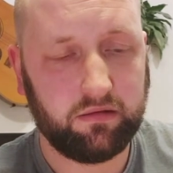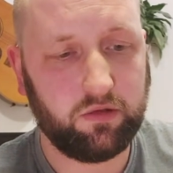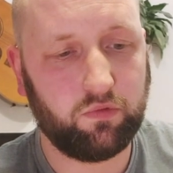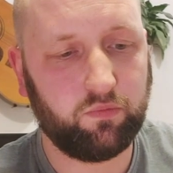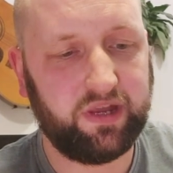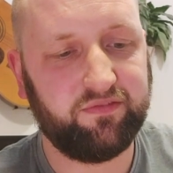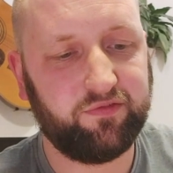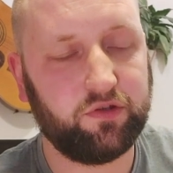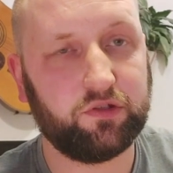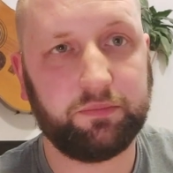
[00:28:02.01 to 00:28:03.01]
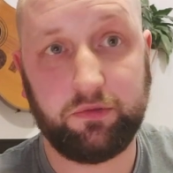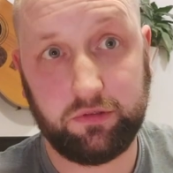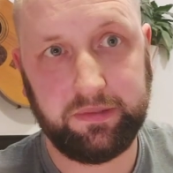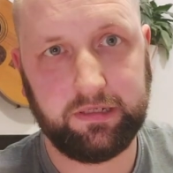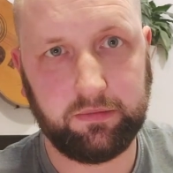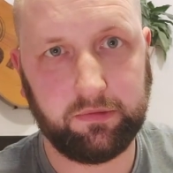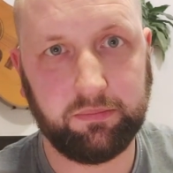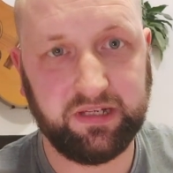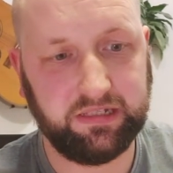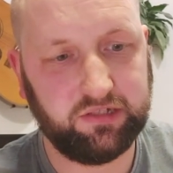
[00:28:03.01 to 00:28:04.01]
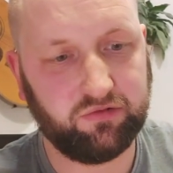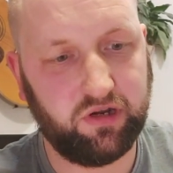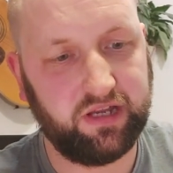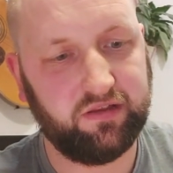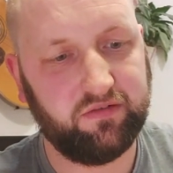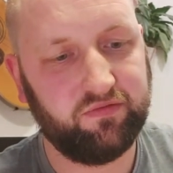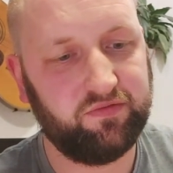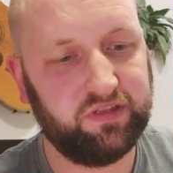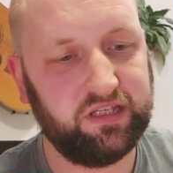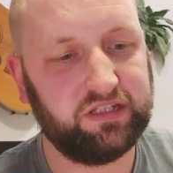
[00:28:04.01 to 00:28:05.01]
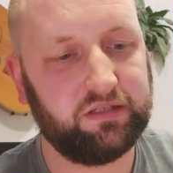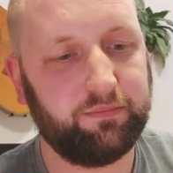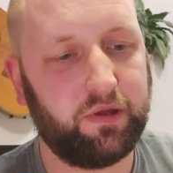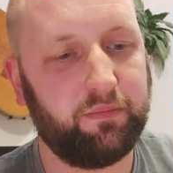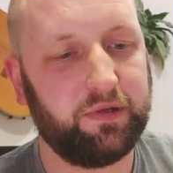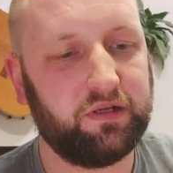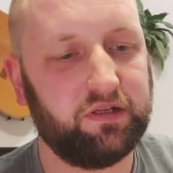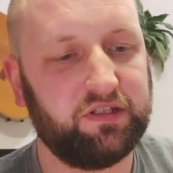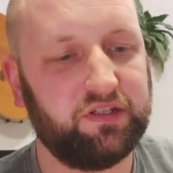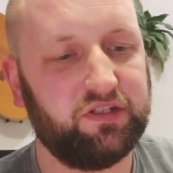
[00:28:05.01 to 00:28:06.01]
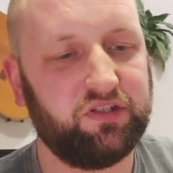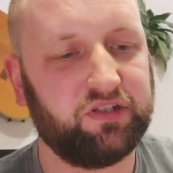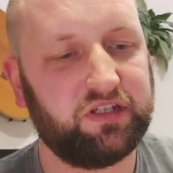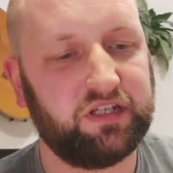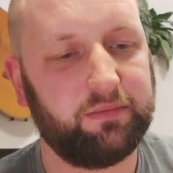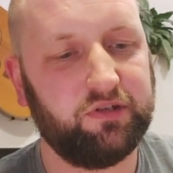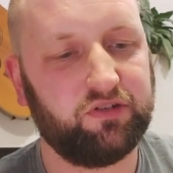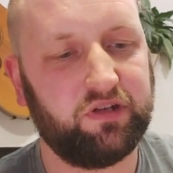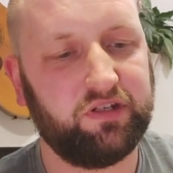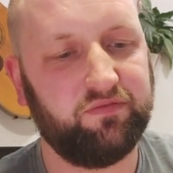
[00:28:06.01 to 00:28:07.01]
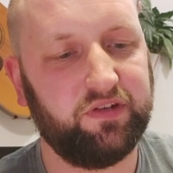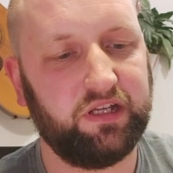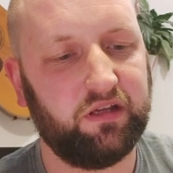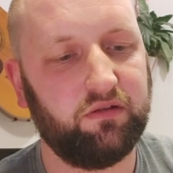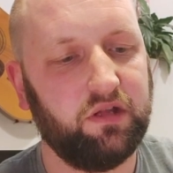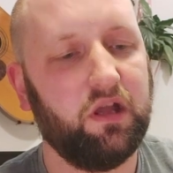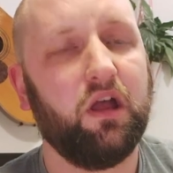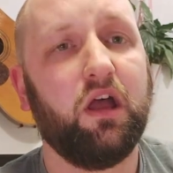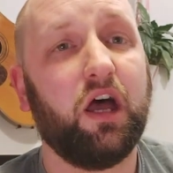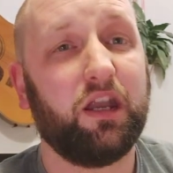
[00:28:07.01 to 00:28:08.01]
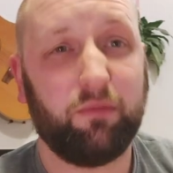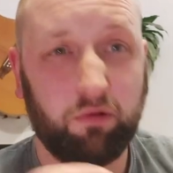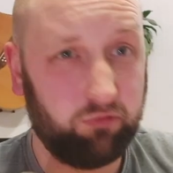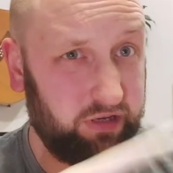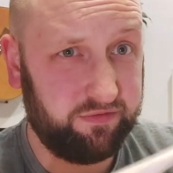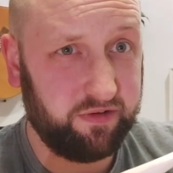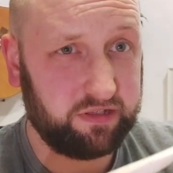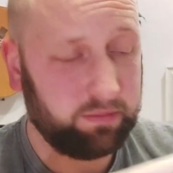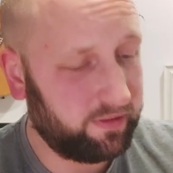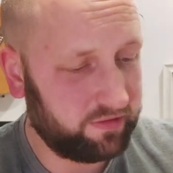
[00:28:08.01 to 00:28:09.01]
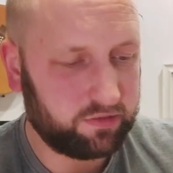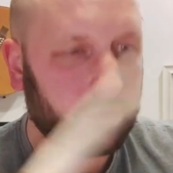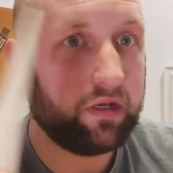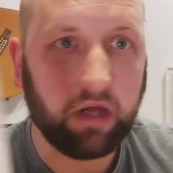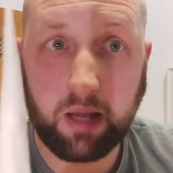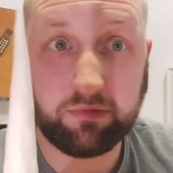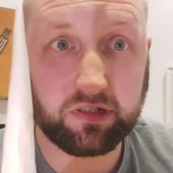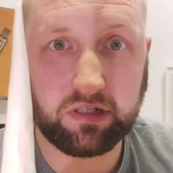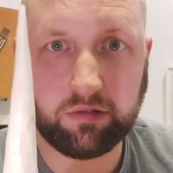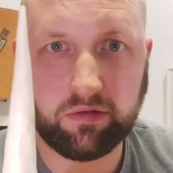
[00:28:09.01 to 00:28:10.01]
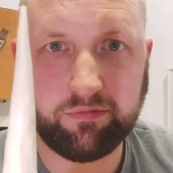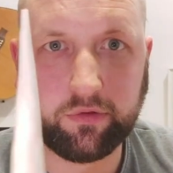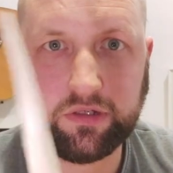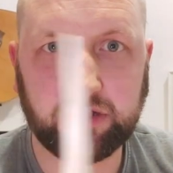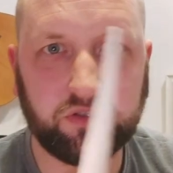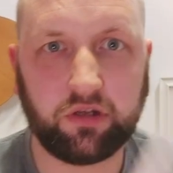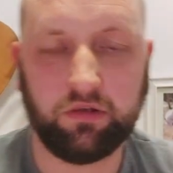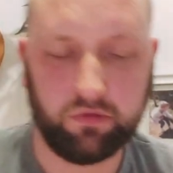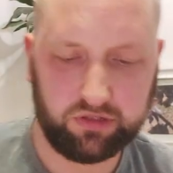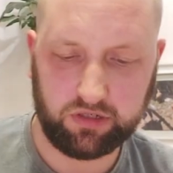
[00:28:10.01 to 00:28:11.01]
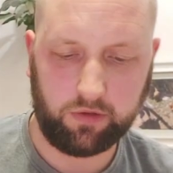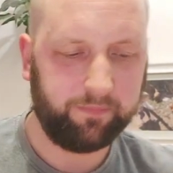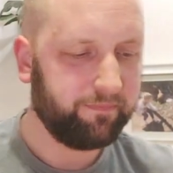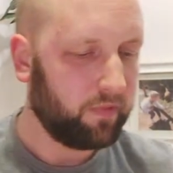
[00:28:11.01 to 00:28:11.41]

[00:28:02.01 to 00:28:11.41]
you would wait for your spoon to be completely dry for this, but because this is just a demonstration video and I'm not really fussed about this one, I'm just going to do it for you to show you what to do.